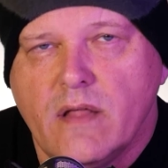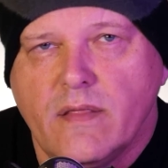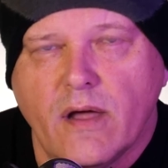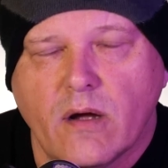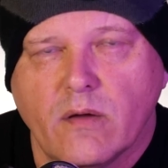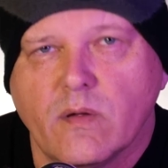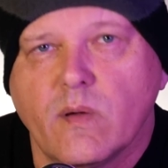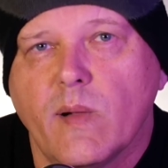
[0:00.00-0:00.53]

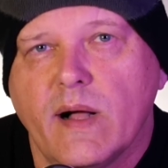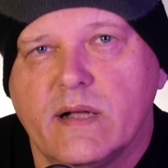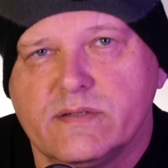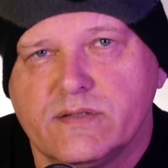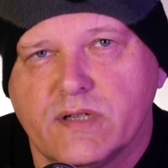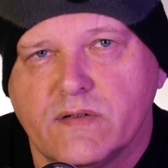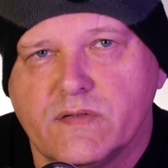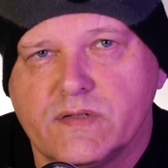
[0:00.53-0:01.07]
They are the
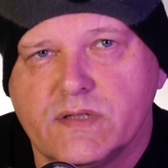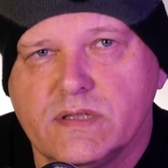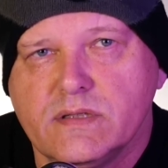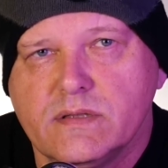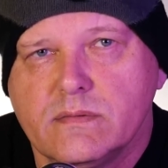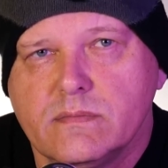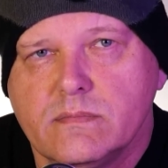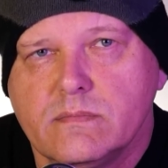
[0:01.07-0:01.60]
cloud
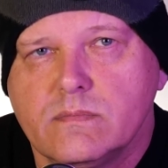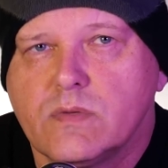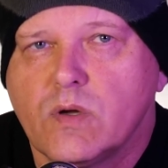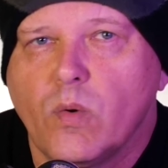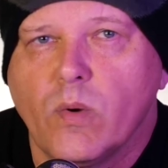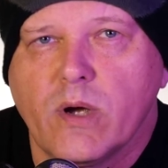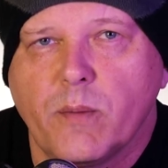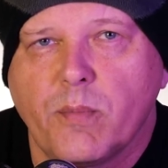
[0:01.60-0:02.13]
services,
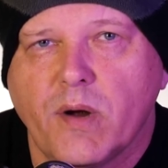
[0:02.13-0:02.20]
query